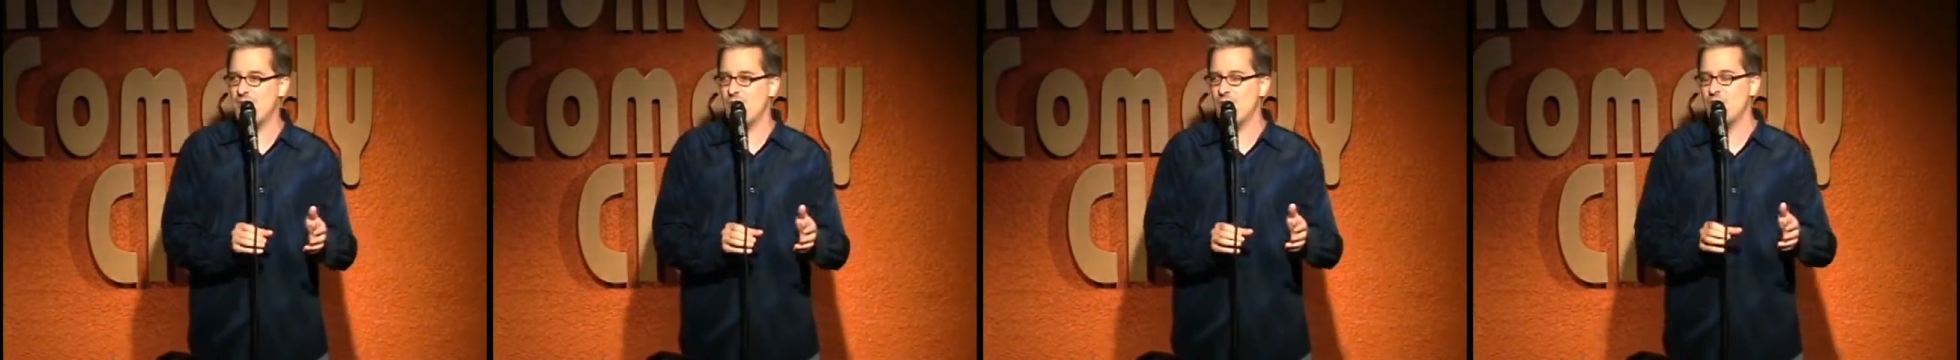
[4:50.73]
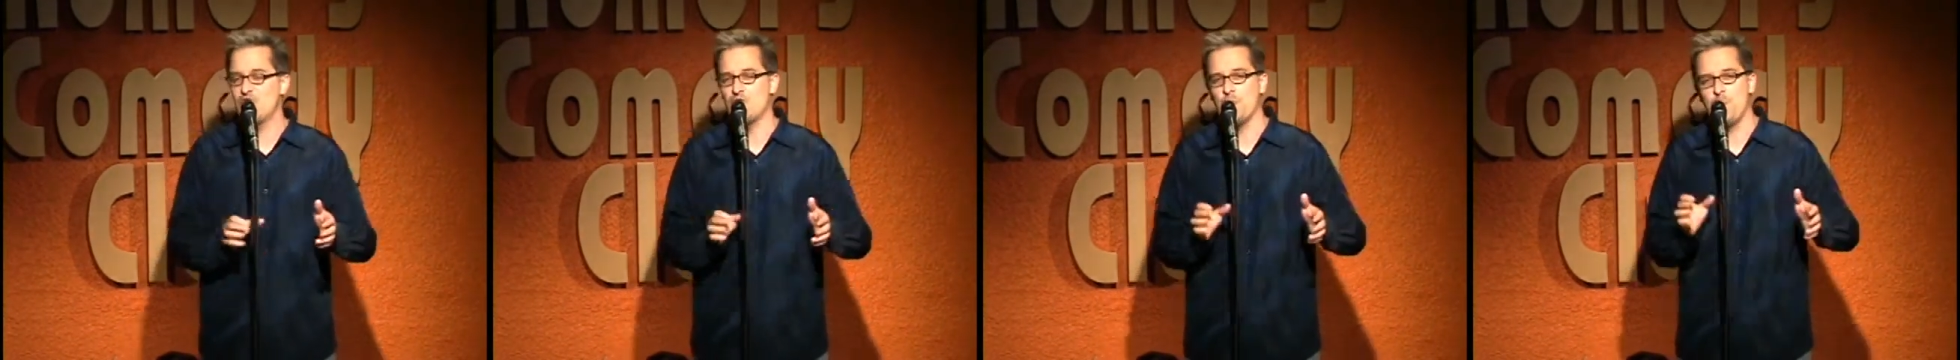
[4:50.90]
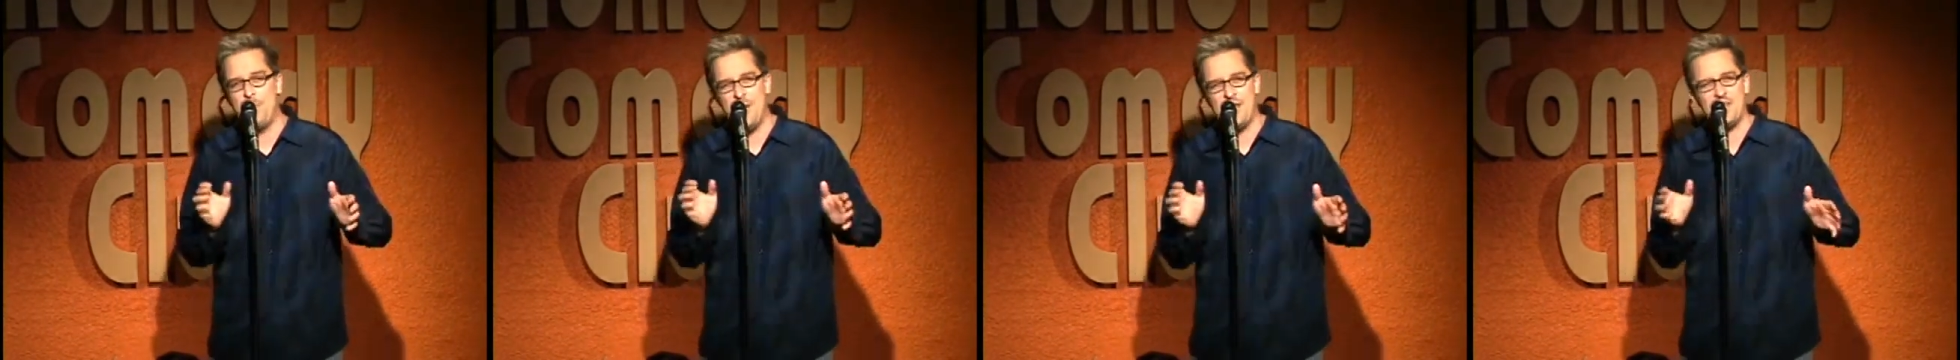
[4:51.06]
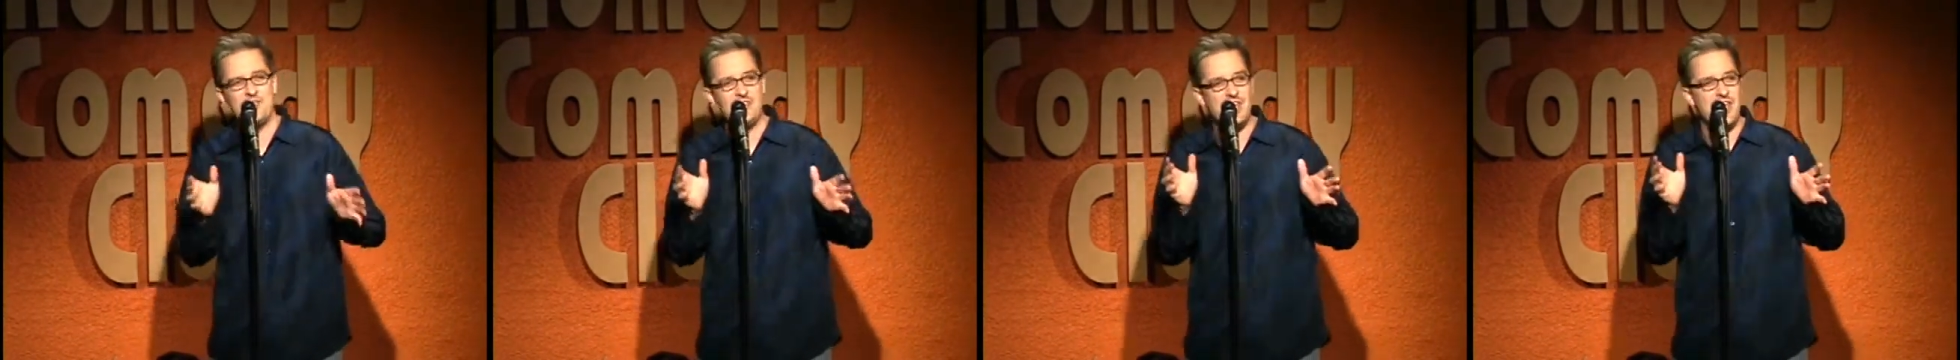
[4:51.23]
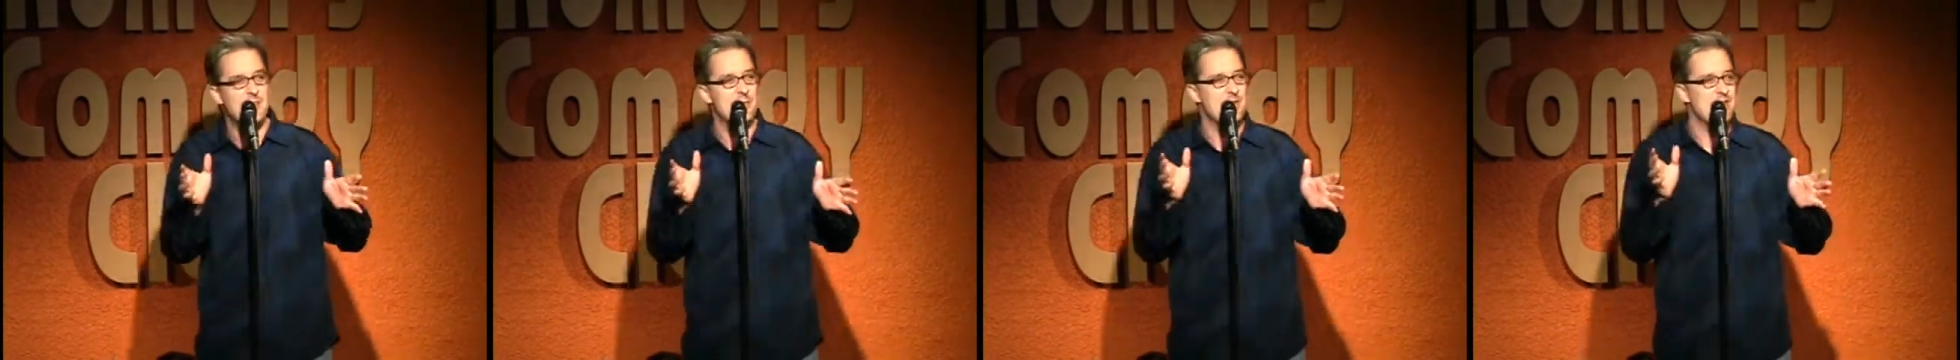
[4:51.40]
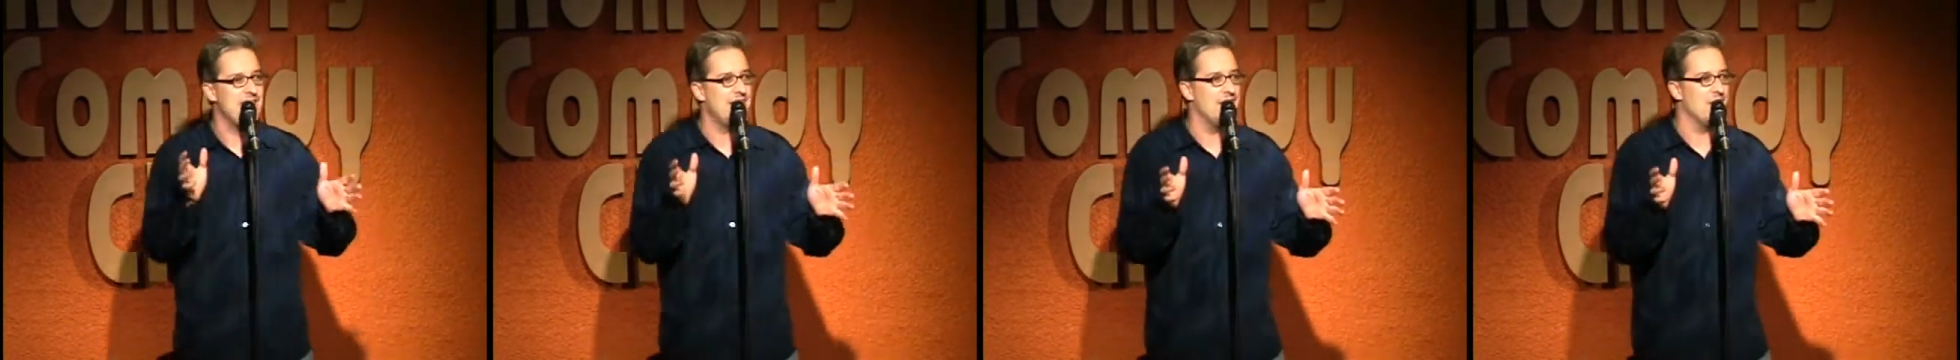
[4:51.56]
it was your best
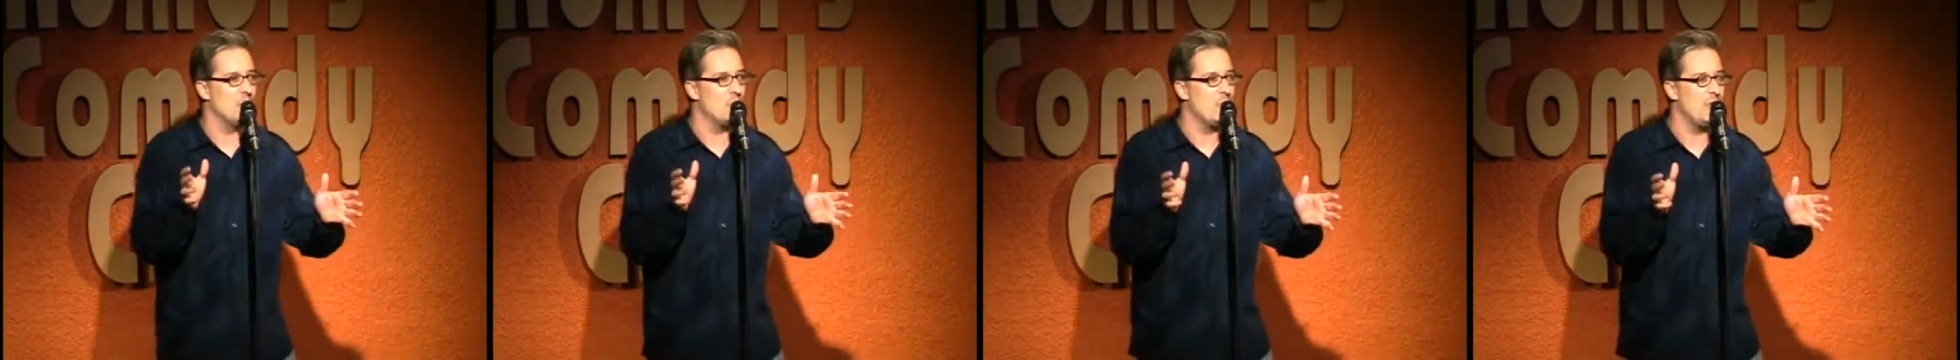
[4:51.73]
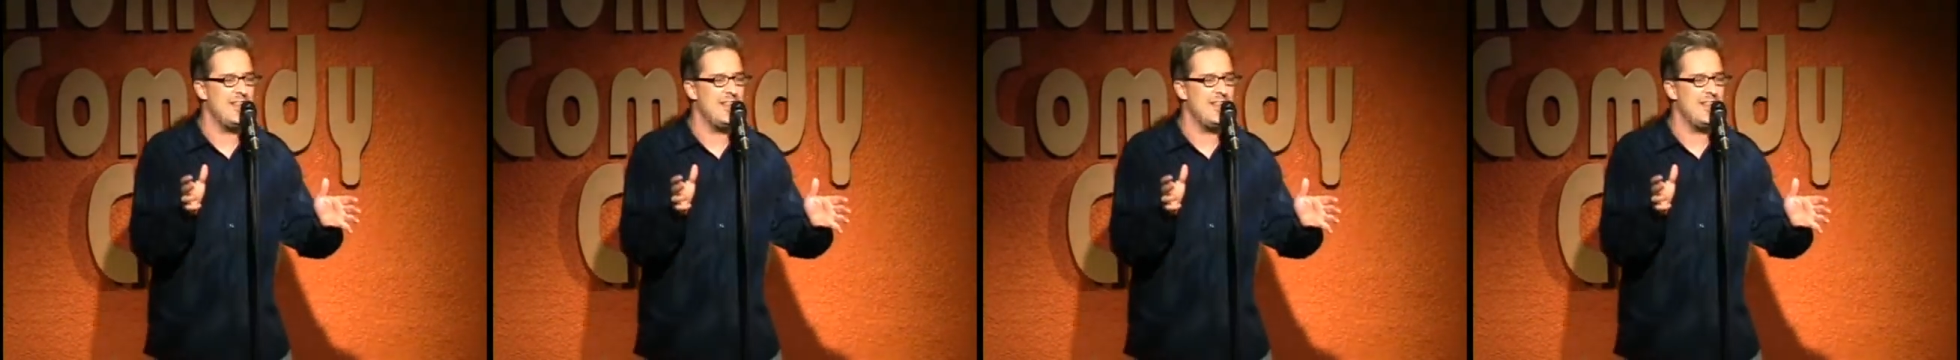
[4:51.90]
game of the year.